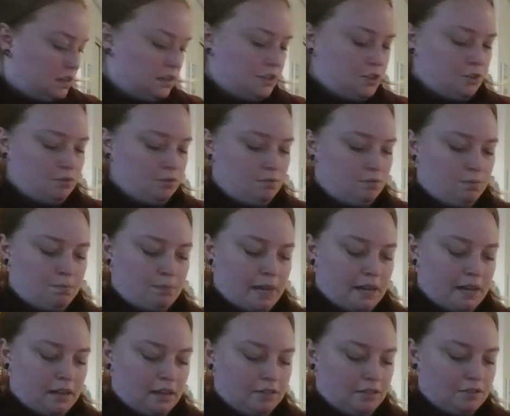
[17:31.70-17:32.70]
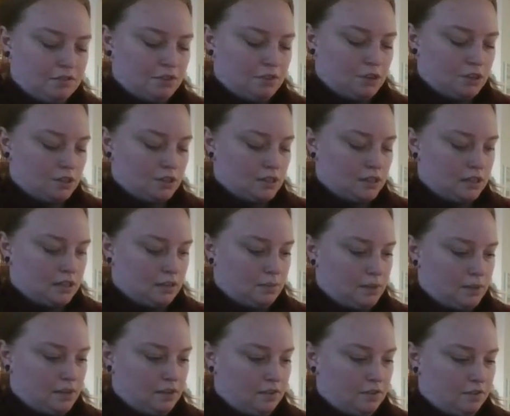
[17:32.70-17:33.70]
Let's do bay leaves first because that'll
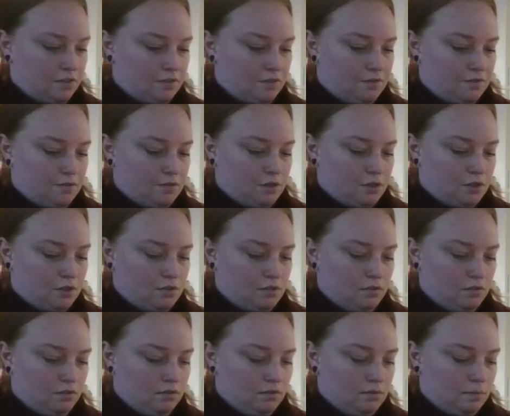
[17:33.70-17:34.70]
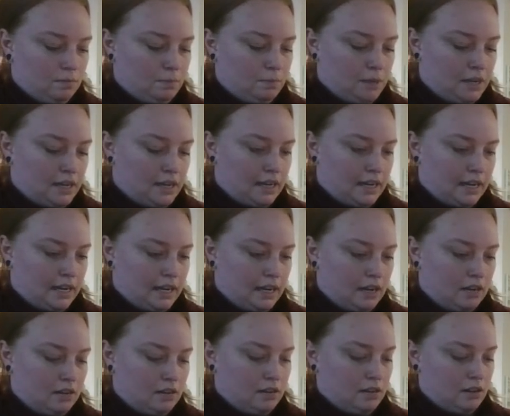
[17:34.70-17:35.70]
be
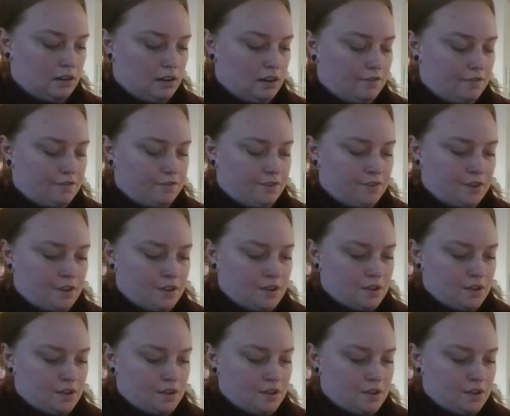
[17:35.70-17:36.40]
beginning of